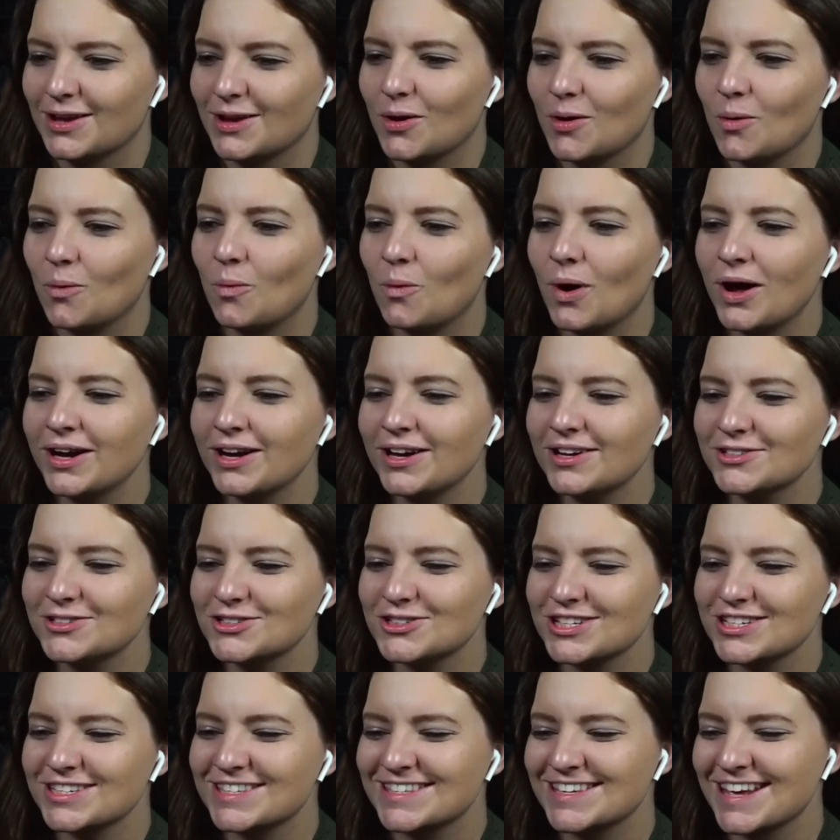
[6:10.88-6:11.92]
Why not
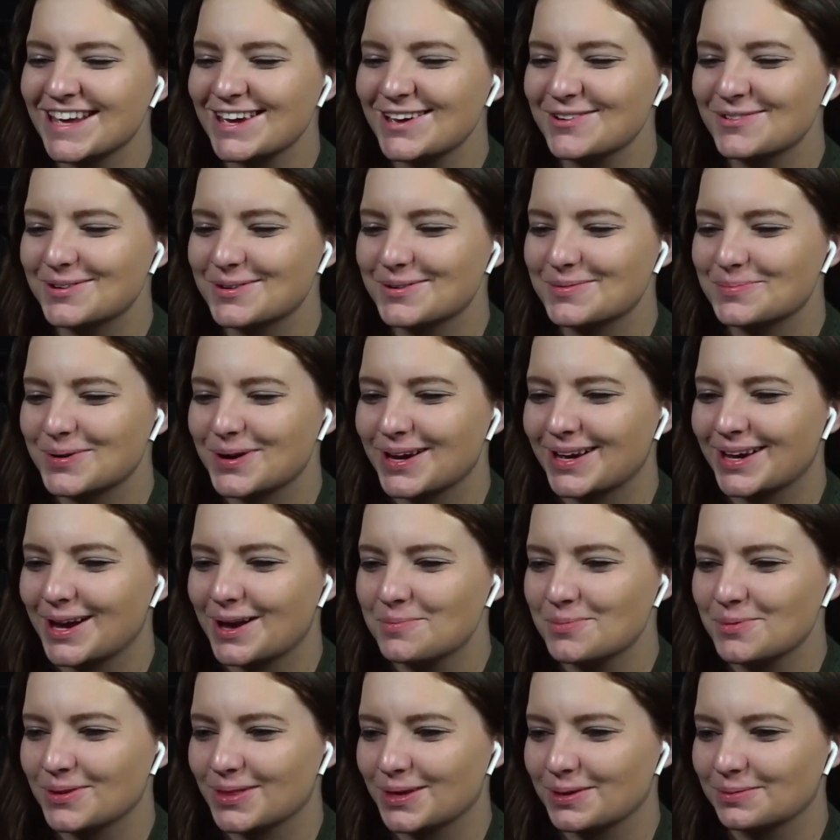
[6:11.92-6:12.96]
just say you want to break up
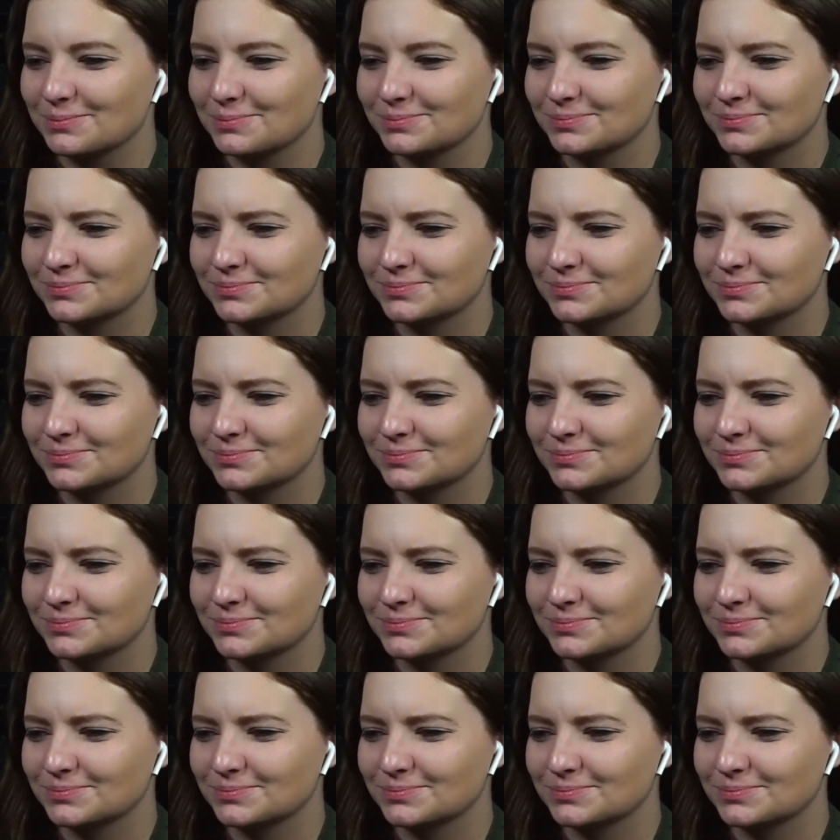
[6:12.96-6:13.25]
with him?